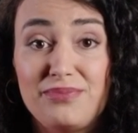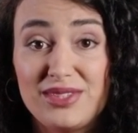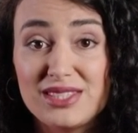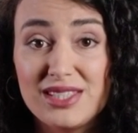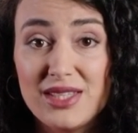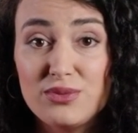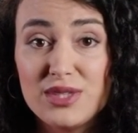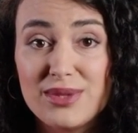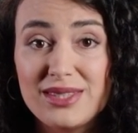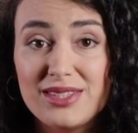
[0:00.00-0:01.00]
This can
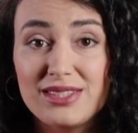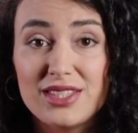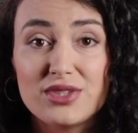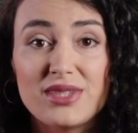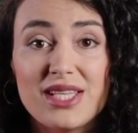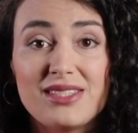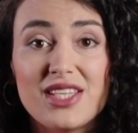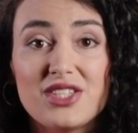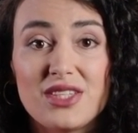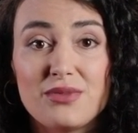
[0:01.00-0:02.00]
limit
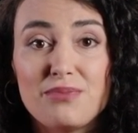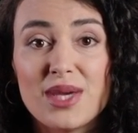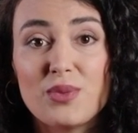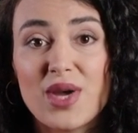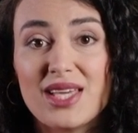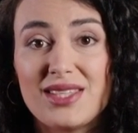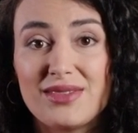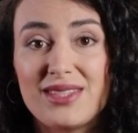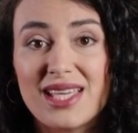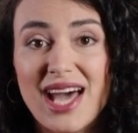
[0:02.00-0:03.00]
decentralization by
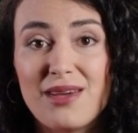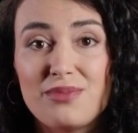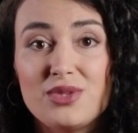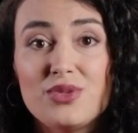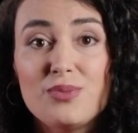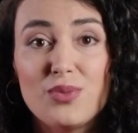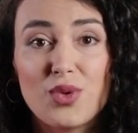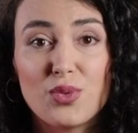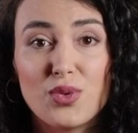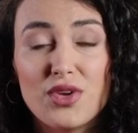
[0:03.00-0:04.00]
widening the gap between
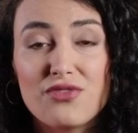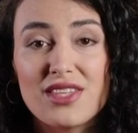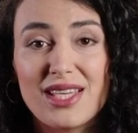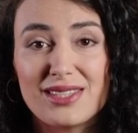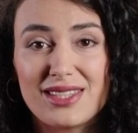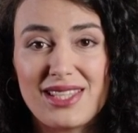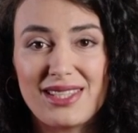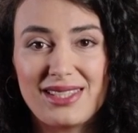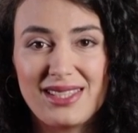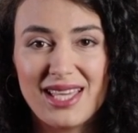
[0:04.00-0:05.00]
more wealthy
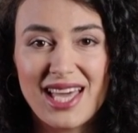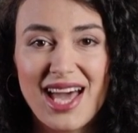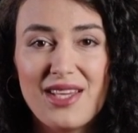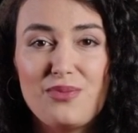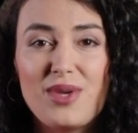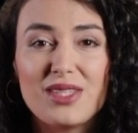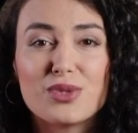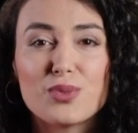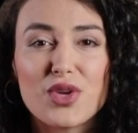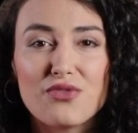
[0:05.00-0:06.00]
entities and less
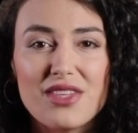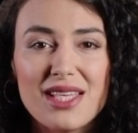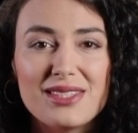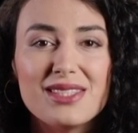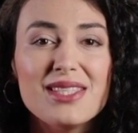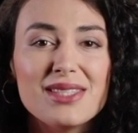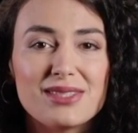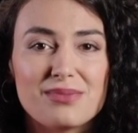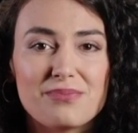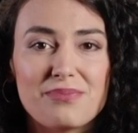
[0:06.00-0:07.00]
wealthy entities.